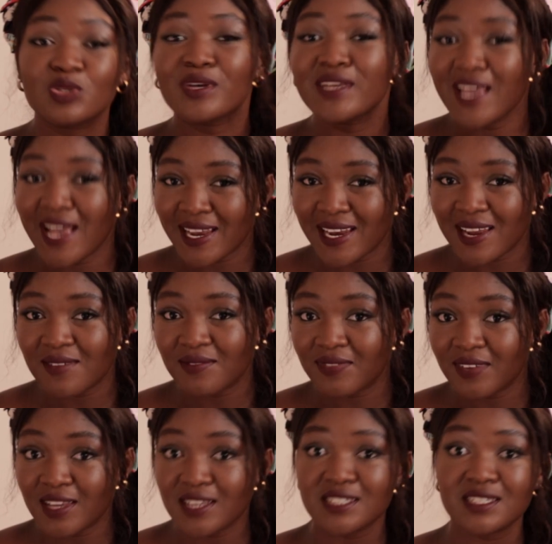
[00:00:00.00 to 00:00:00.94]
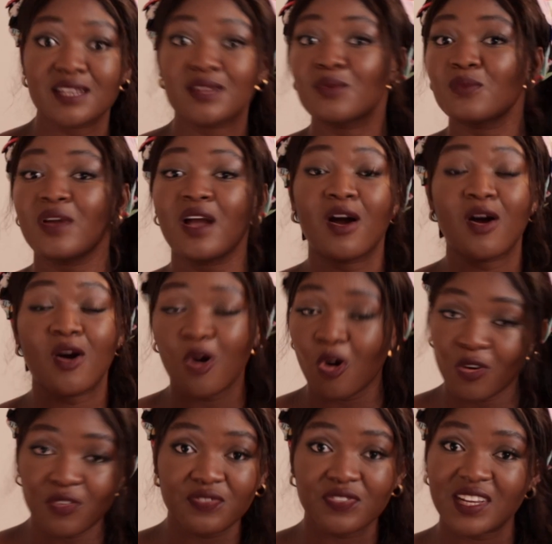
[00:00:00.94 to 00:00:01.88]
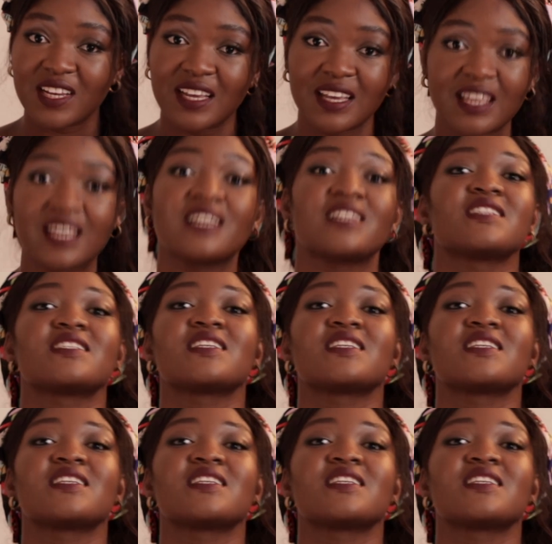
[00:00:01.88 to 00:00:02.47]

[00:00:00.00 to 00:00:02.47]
So yeah, the inflation, we are all feeling it.